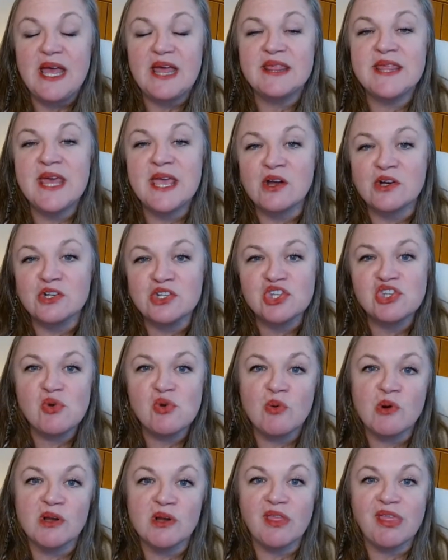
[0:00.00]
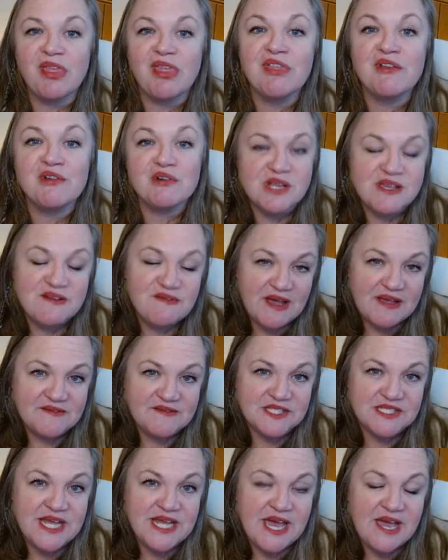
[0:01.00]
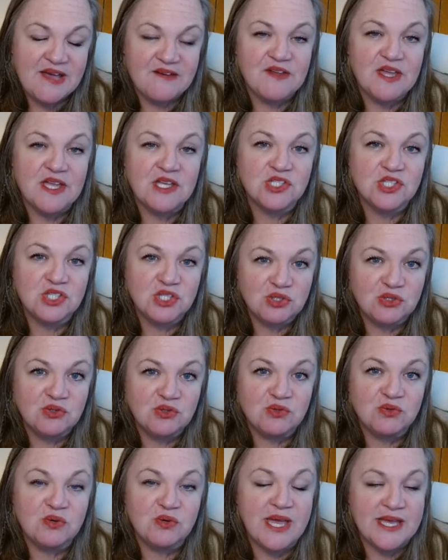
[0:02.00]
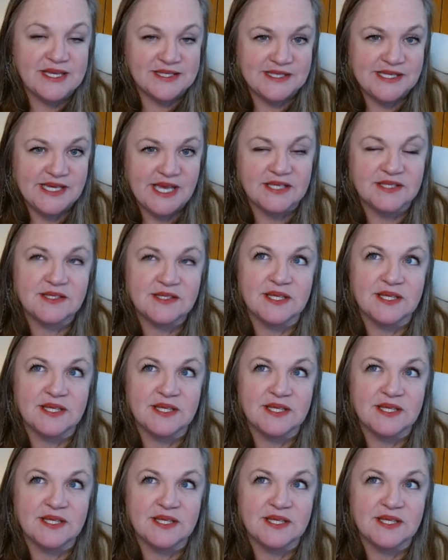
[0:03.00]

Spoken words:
They are short 35 staff and 2 SES,